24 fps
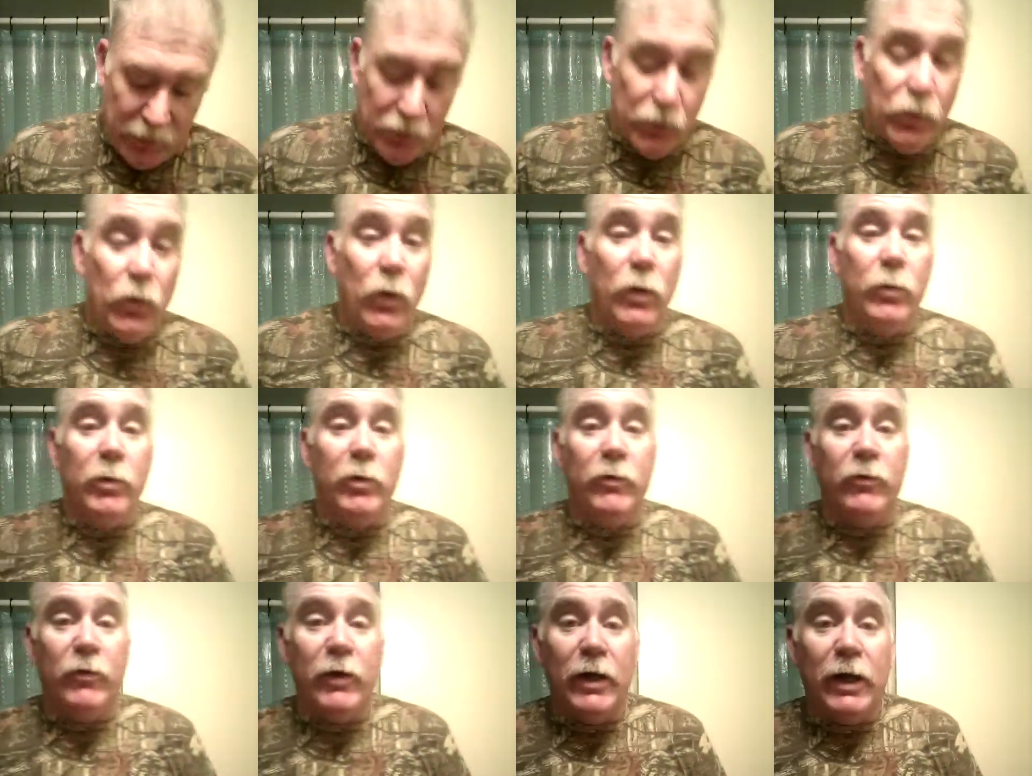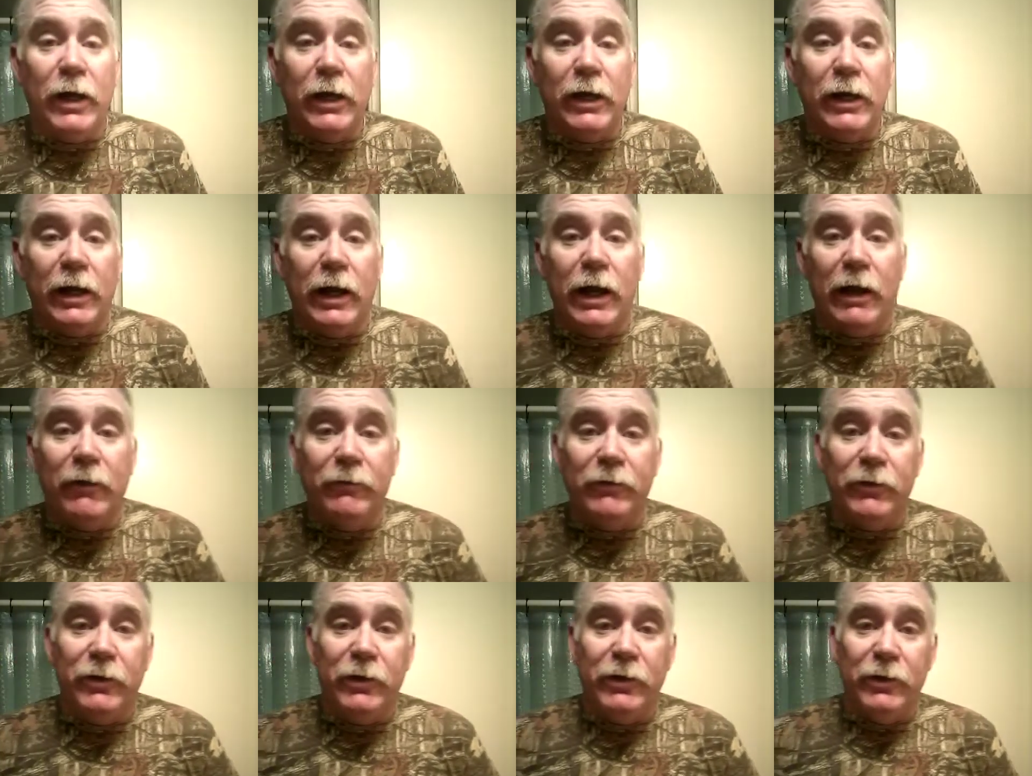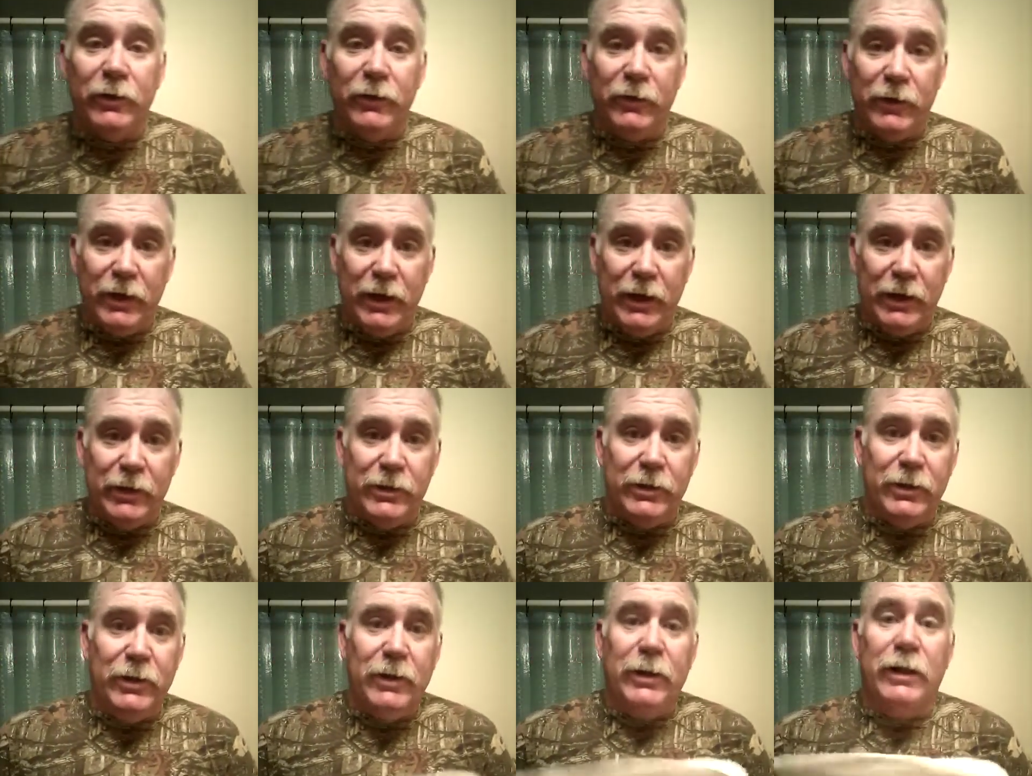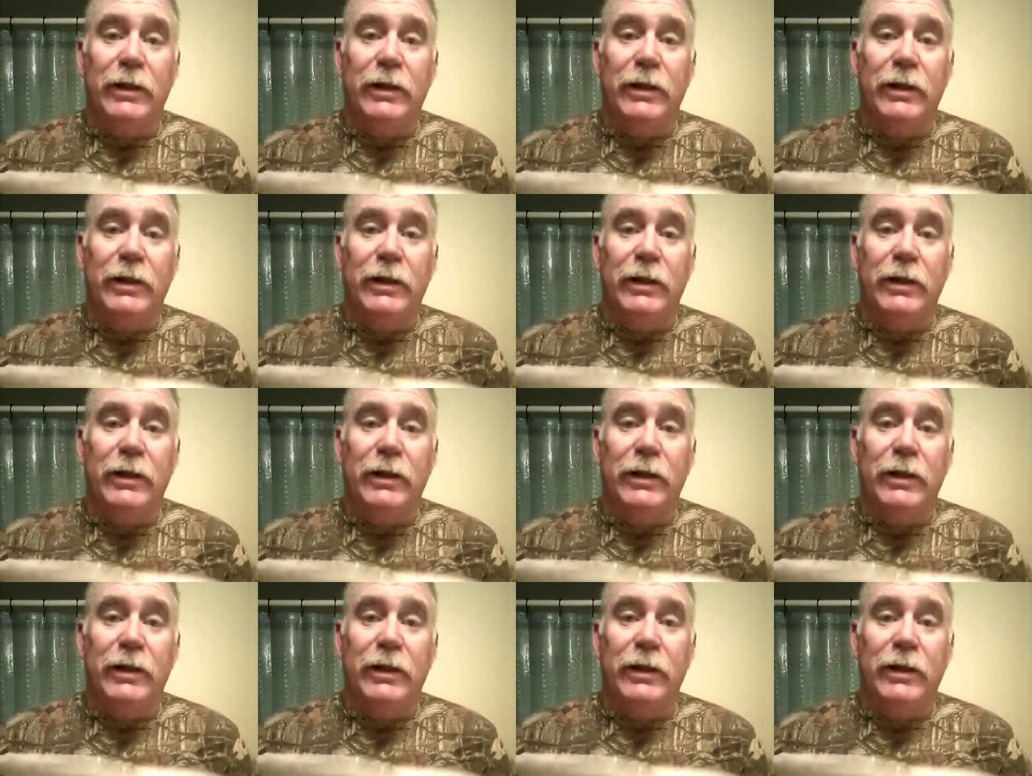Stormy Friday afternoon, actually.